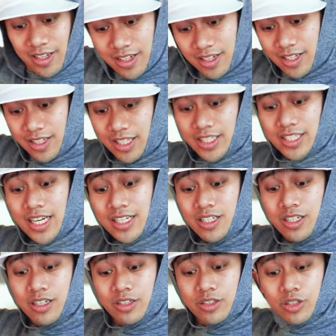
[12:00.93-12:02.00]
this actually
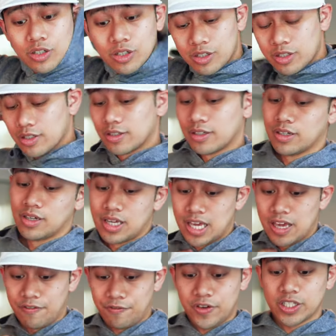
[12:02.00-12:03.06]
looks good.
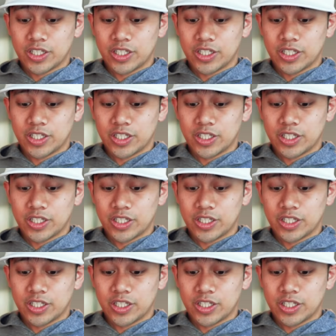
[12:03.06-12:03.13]
It fits